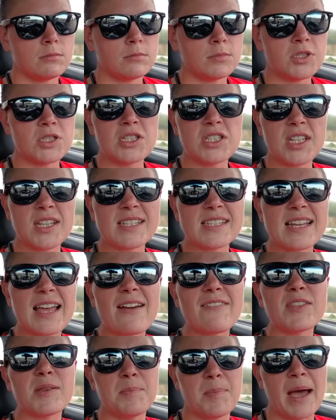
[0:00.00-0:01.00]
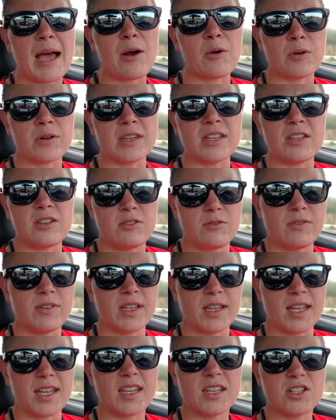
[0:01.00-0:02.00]
just doesn't have the power that you feel
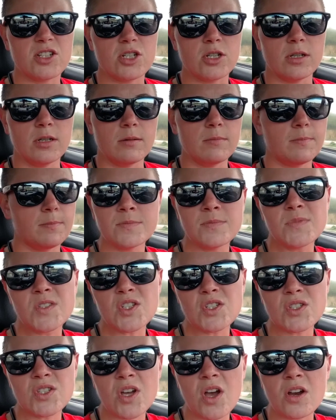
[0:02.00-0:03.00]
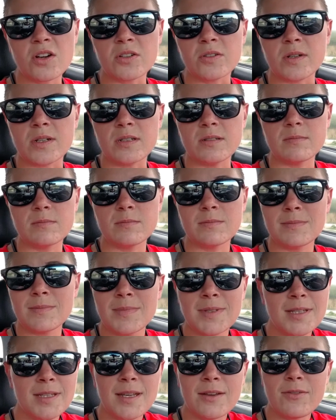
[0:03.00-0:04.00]
like it should. Just talk to it.
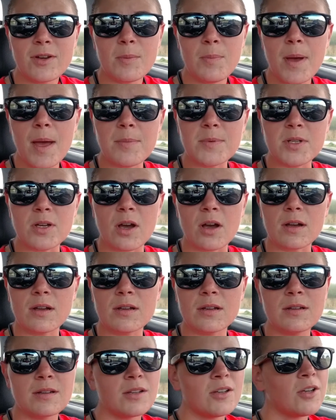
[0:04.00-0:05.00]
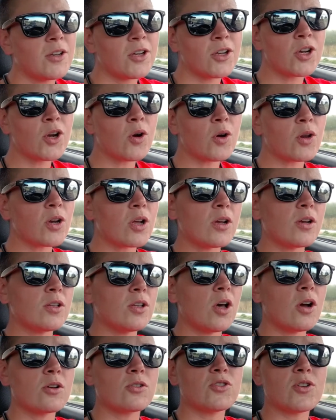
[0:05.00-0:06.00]
Give it a pep talk. You're going on a
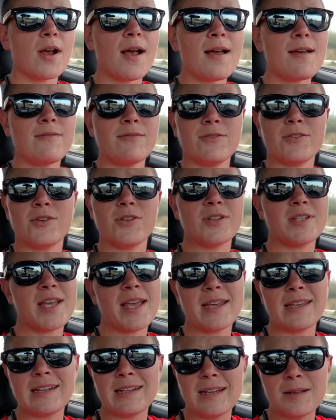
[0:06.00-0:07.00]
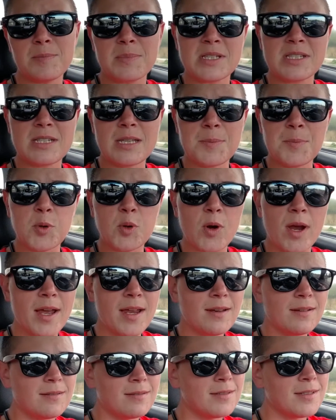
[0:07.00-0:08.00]
long drive or you're taking it up a steep
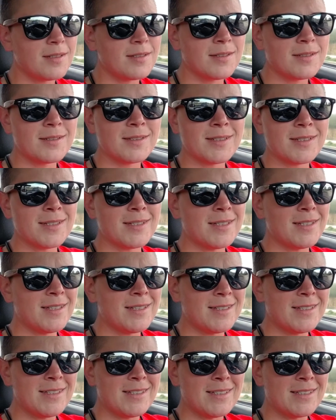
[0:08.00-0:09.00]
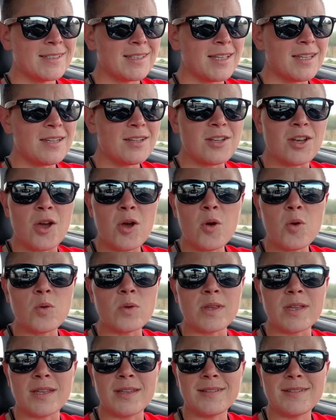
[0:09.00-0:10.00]
grade. Let it know
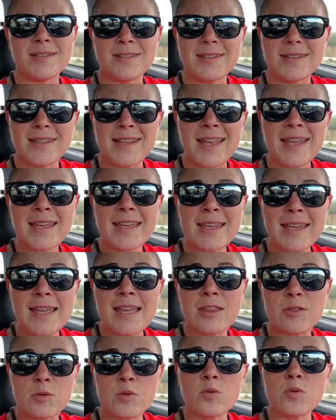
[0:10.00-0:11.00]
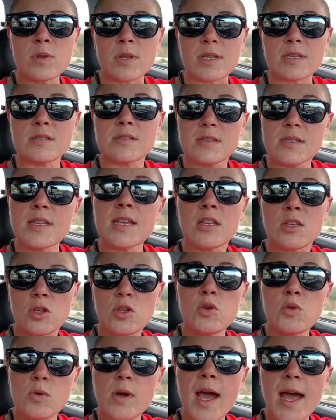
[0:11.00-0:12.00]
that it can get through this, that
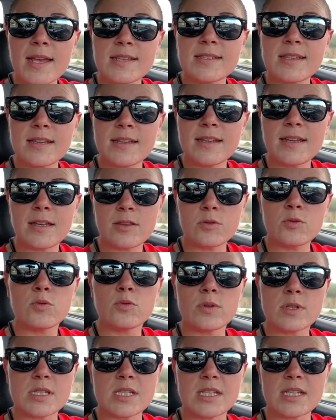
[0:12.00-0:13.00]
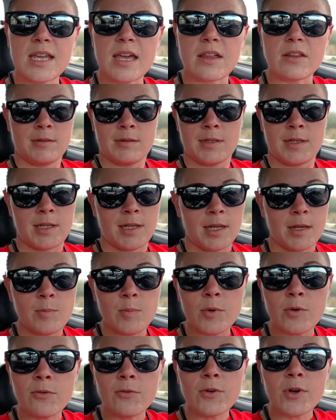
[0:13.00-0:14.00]
you guys can get through this together. Keep
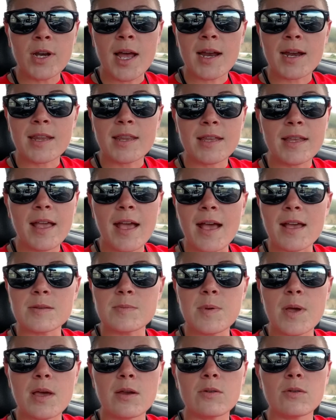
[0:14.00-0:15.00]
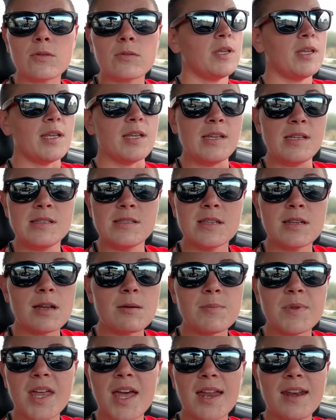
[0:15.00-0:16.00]
your foot out of the gas pedal, ease it
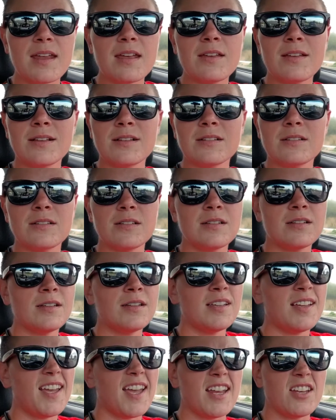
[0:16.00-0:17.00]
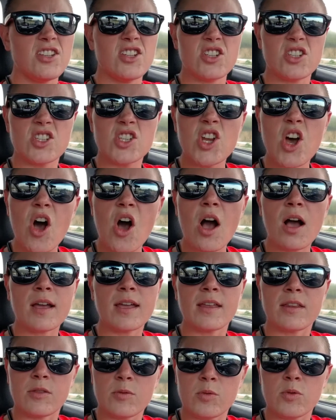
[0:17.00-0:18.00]
up that hill, and just talk
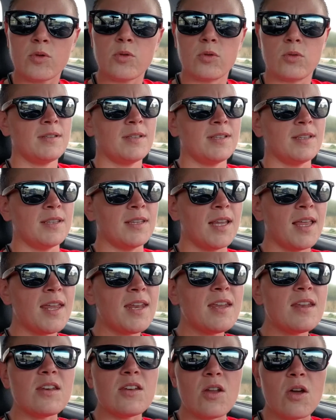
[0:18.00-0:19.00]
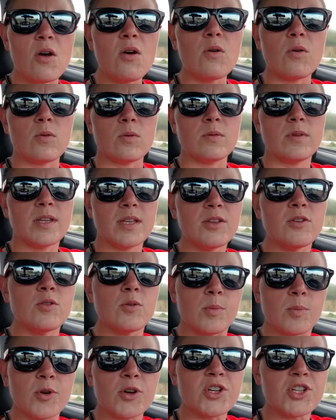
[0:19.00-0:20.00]
it through. Let it know that you
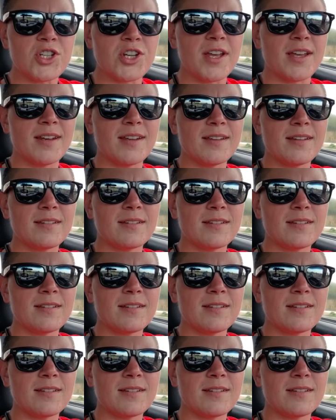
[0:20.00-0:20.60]
appreciate it.